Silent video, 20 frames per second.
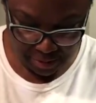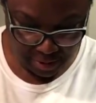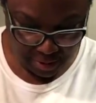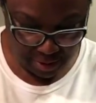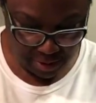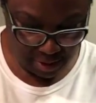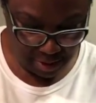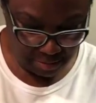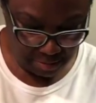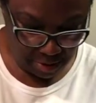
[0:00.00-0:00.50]

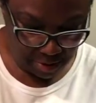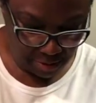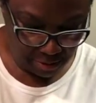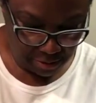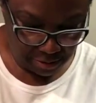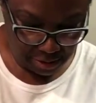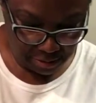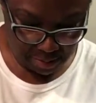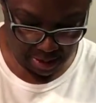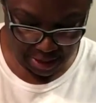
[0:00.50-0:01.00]
Get my
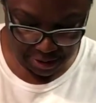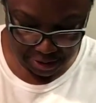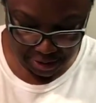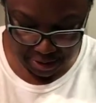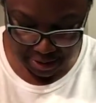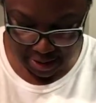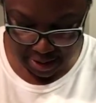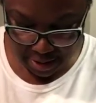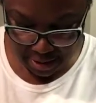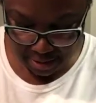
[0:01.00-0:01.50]
little
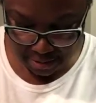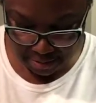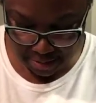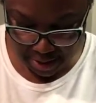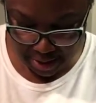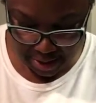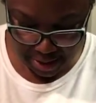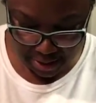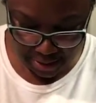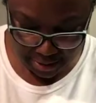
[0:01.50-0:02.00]
spatula out of the
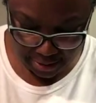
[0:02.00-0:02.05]
way.